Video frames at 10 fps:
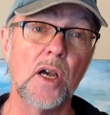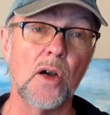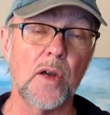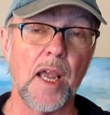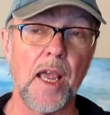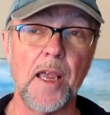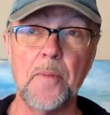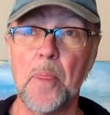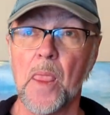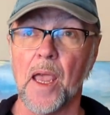okay?
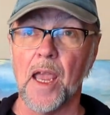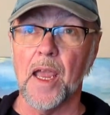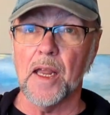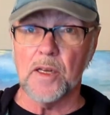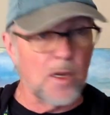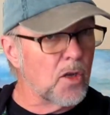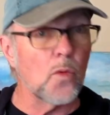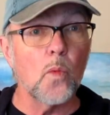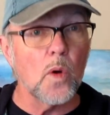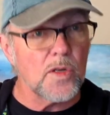And
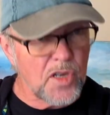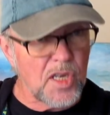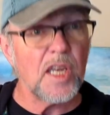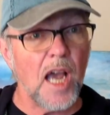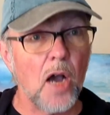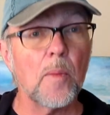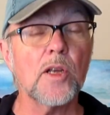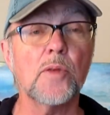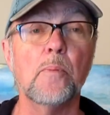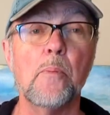you will see how
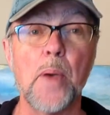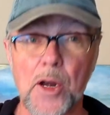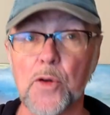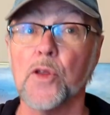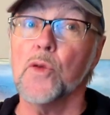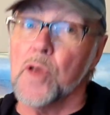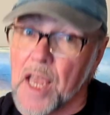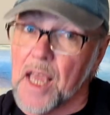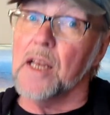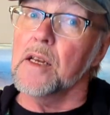much better you
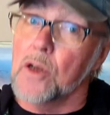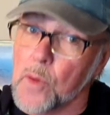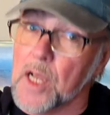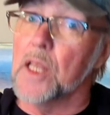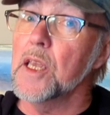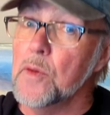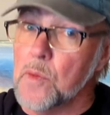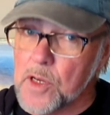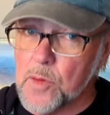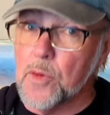get quickly
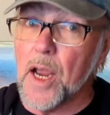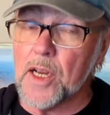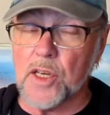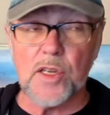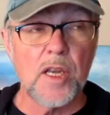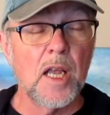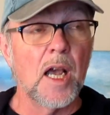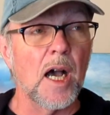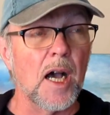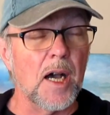when you practice.
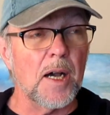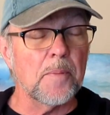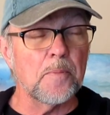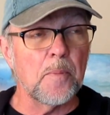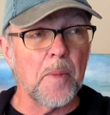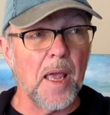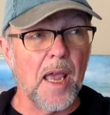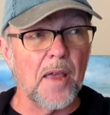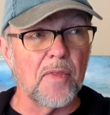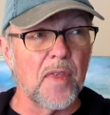
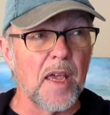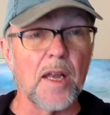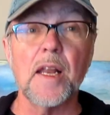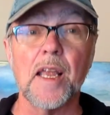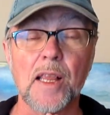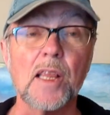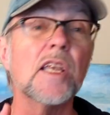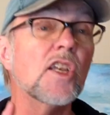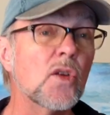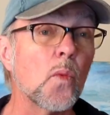And then at
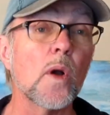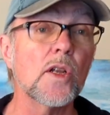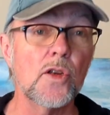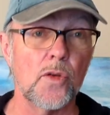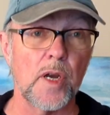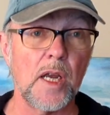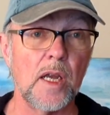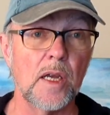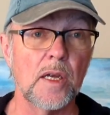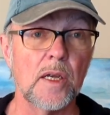least one trick
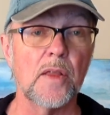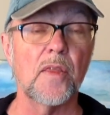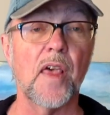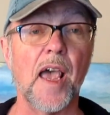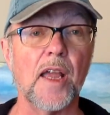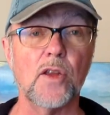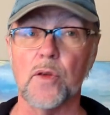that